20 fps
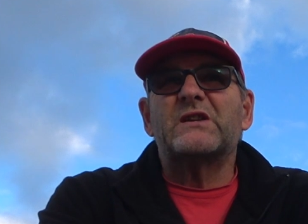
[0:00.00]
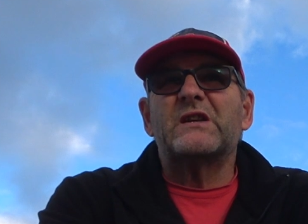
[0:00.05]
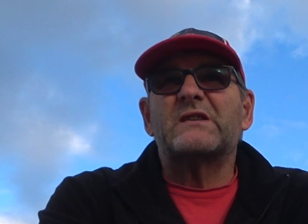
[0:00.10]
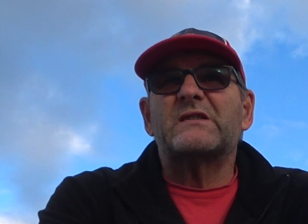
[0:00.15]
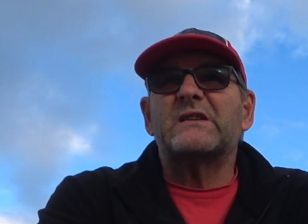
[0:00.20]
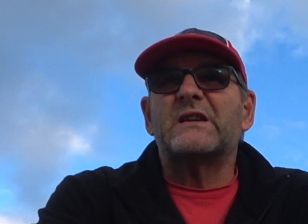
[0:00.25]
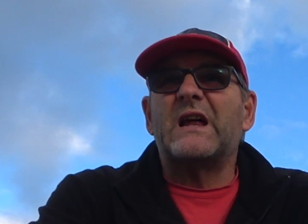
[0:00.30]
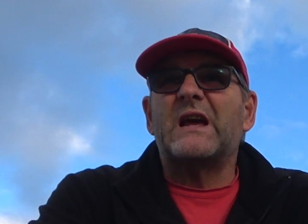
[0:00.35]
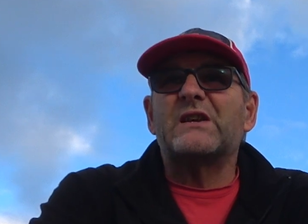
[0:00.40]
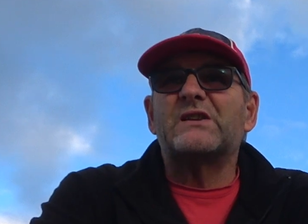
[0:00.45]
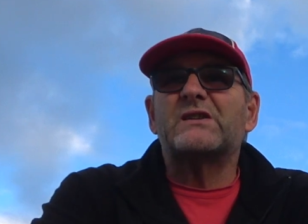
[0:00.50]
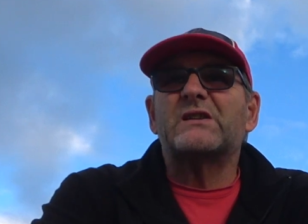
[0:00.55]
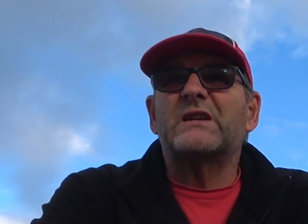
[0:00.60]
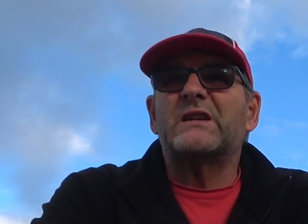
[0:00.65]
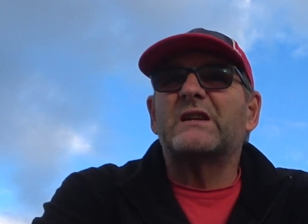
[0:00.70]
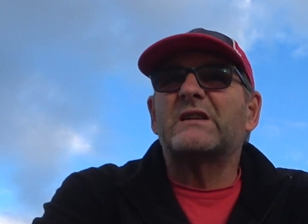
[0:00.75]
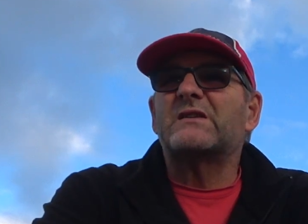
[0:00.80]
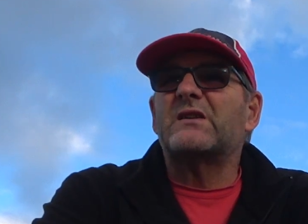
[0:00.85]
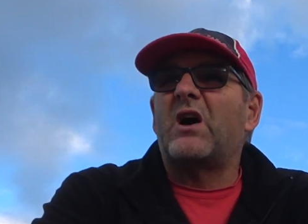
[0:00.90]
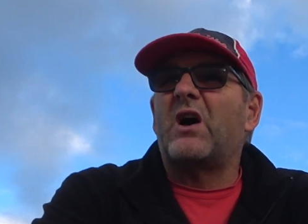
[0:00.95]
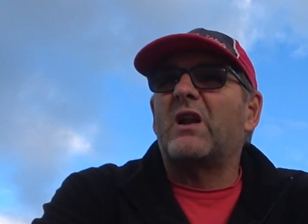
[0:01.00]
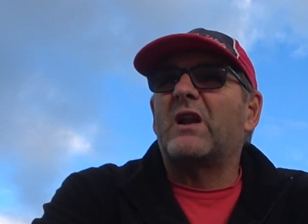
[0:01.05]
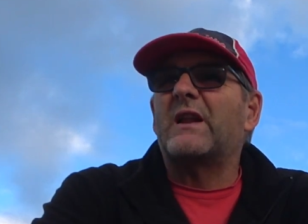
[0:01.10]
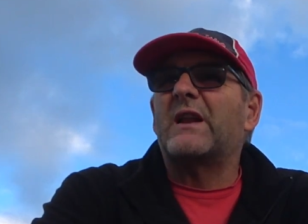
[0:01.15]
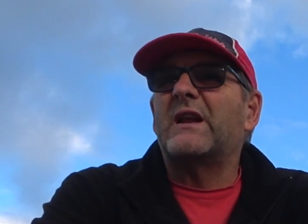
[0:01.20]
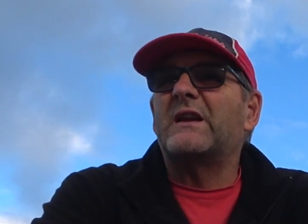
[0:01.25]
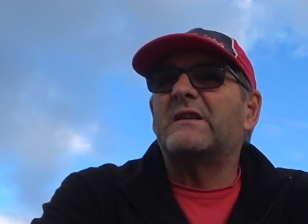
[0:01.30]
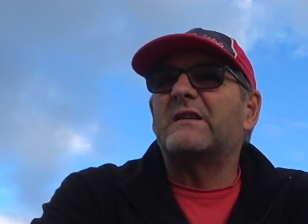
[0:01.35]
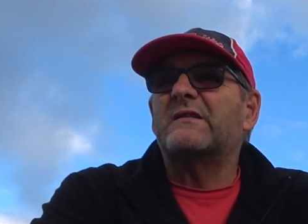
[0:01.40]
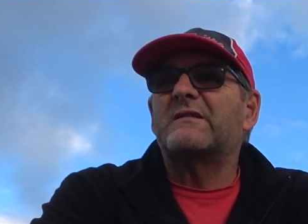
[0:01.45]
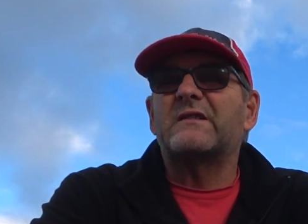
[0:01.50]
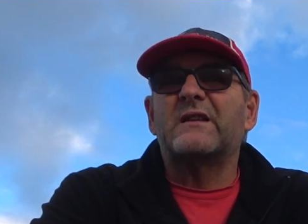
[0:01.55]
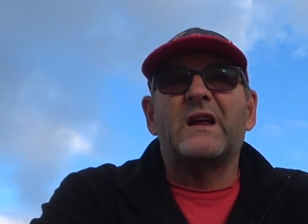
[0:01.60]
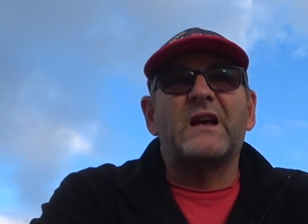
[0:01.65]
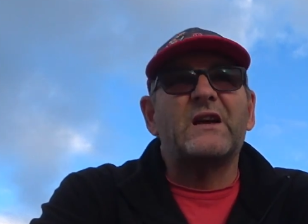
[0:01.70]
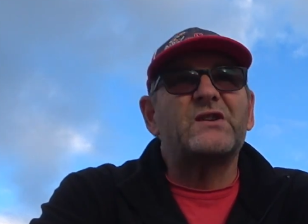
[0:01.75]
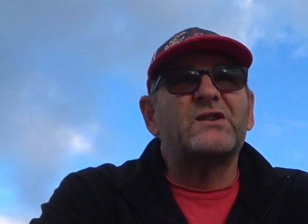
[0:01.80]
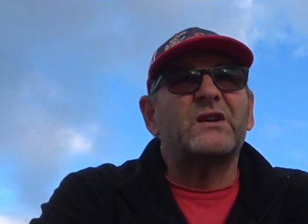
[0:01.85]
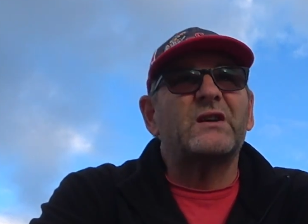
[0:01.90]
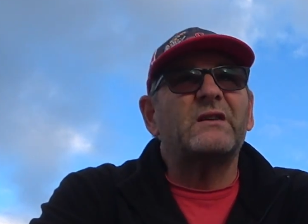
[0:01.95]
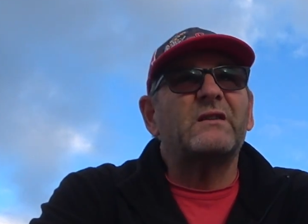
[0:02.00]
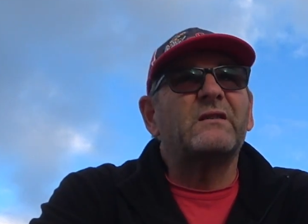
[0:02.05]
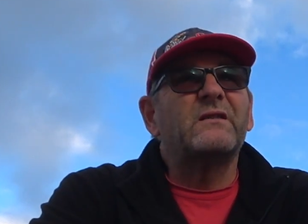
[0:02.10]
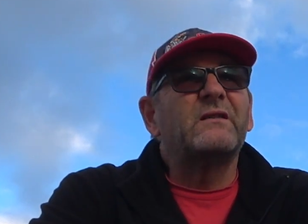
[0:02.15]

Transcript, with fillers: destination, it is a holiday destination,